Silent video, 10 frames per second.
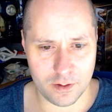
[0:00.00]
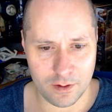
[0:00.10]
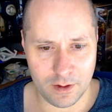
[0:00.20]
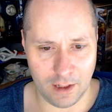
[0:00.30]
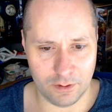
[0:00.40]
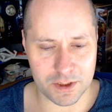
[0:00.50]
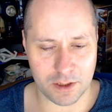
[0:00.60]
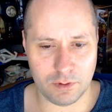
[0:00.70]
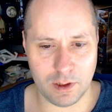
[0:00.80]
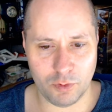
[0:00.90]
it looks like
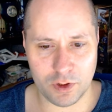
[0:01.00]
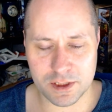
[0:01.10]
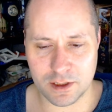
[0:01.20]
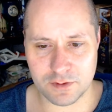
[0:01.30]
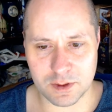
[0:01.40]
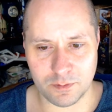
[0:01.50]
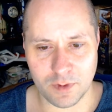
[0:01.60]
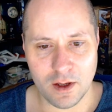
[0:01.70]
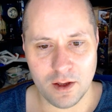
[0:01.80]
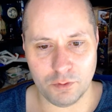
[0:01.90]
3D printed stuff. Some
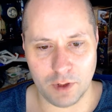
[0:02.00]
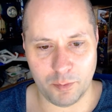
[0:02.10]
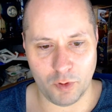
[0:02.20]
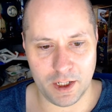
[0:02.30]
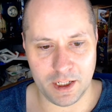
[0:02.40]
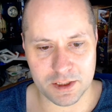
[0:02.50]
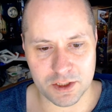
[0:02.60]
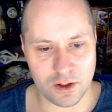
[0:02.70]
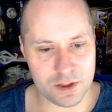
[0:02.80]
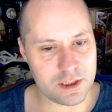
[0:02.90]
3D printed
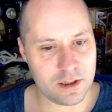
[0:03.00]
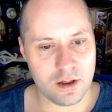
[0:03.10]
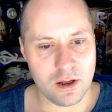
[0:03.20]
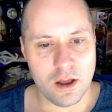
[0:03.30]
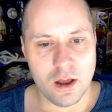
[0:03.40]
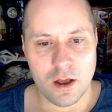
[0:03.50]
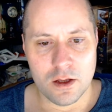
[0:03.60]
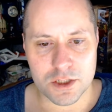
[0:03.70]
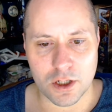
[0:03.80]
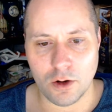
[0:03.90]
inserts.
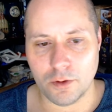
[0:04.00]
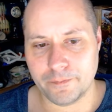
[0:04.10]
So